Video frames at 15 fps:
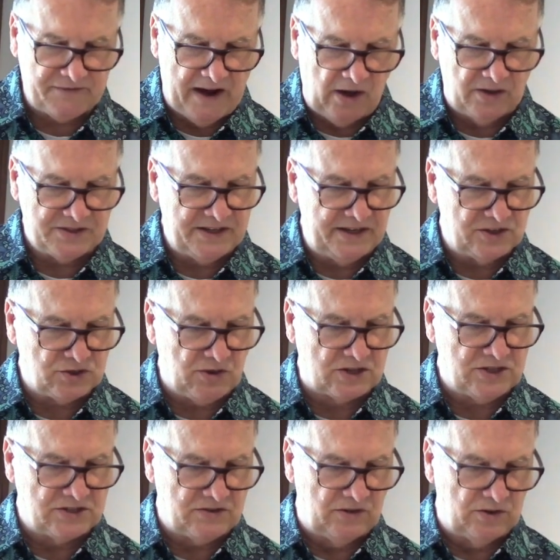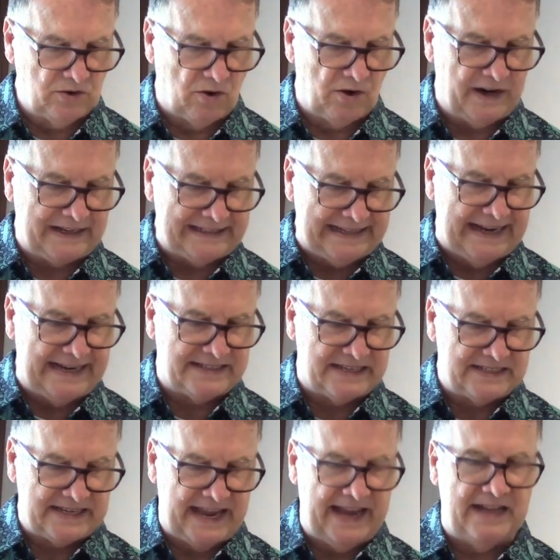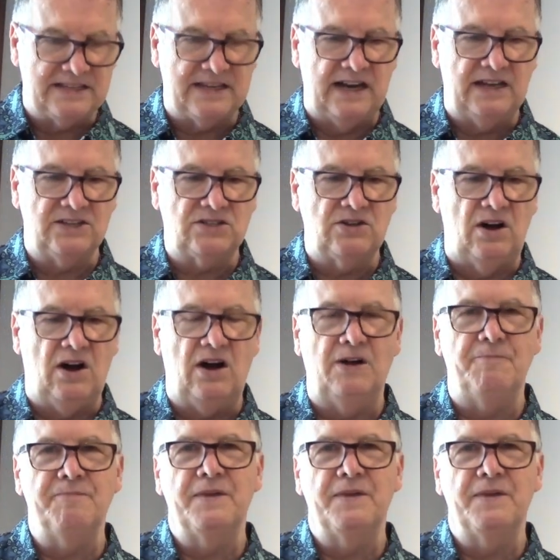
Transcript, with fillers: follows the instructions of the Lord, and lays his hands on Saul.